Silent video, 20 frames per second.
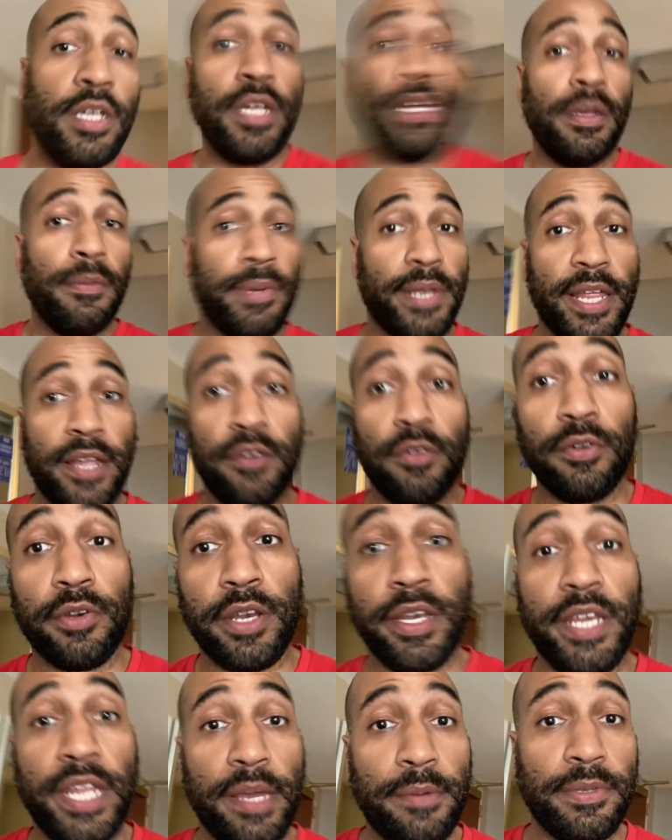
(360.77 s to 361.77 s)
but I know the
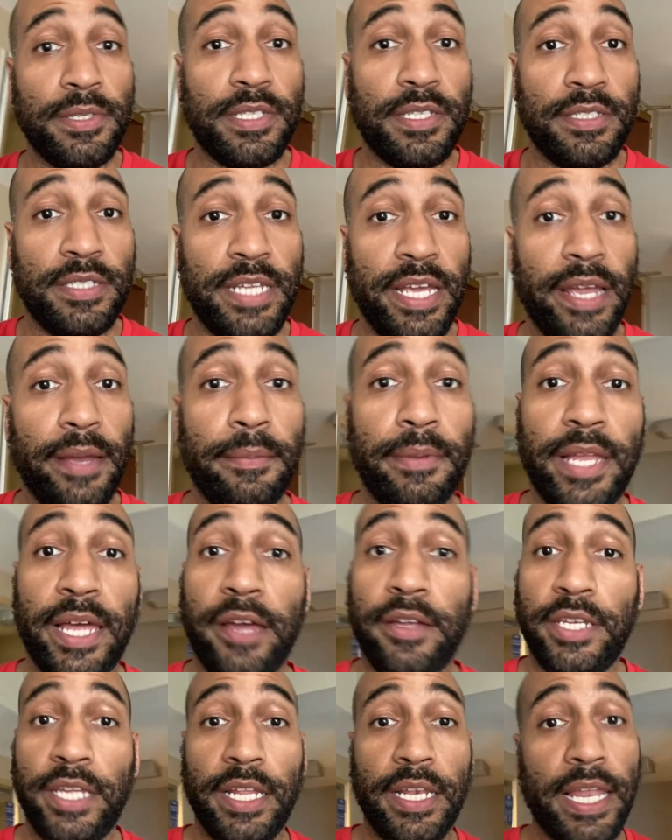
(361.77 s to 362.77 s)
neighbors is damn
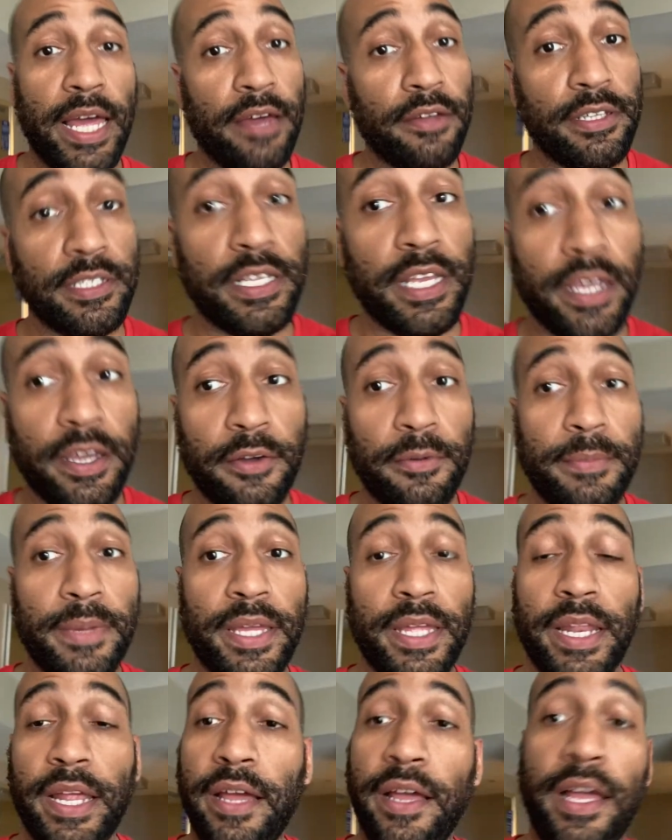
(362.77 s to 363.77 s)
loud. They loud as hell,
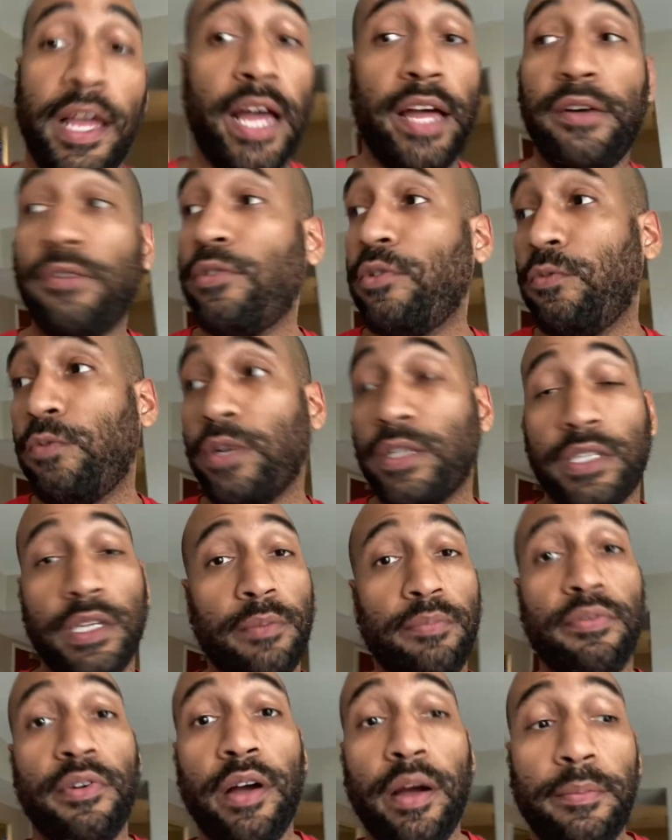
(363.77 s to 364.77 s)
man. I, I don't know what their
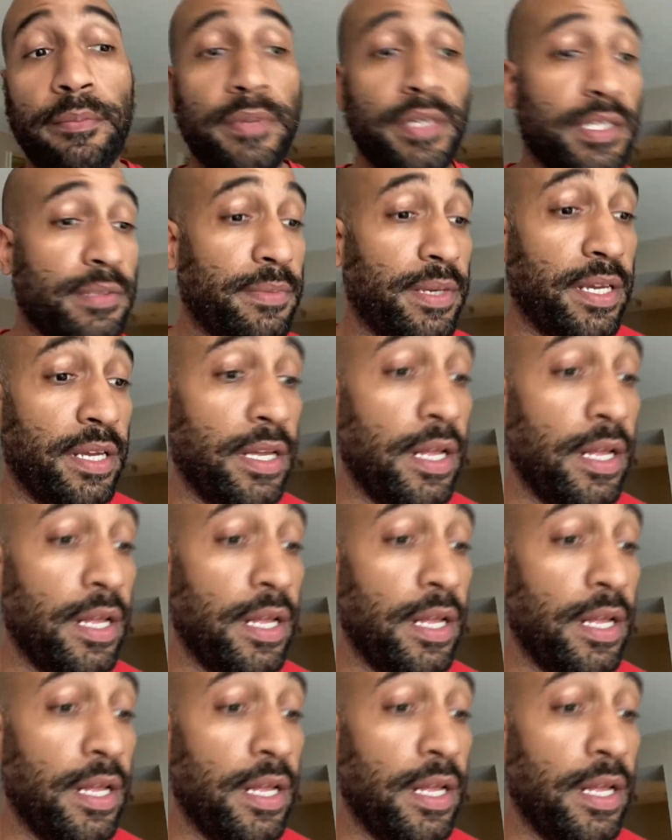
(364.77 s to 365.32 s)
problem is, man.